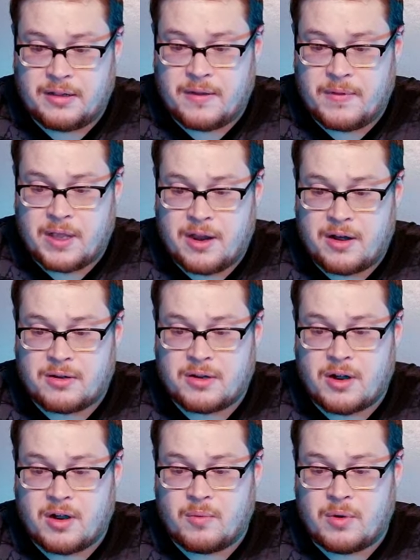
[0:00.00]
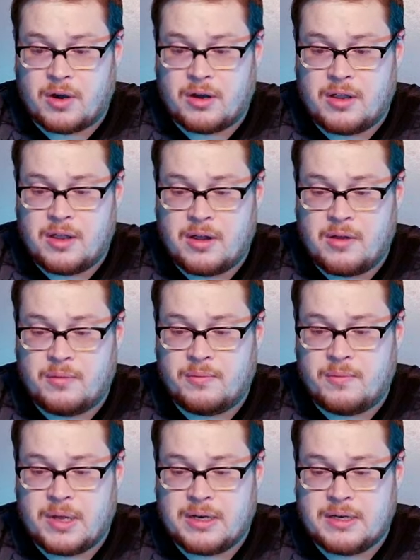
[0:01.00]
Love the character artwork, you know,
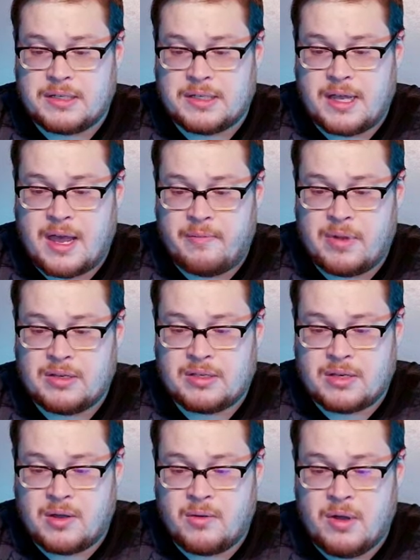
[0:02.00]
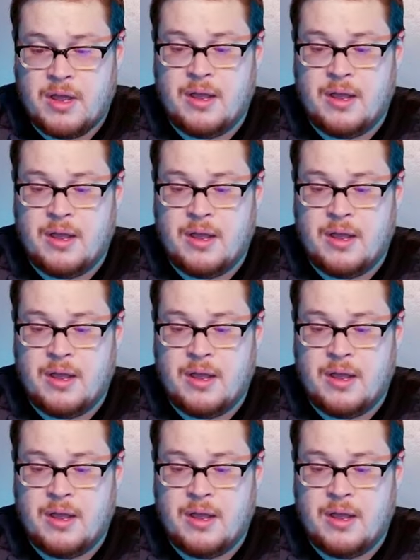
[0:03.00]
but it is a common, so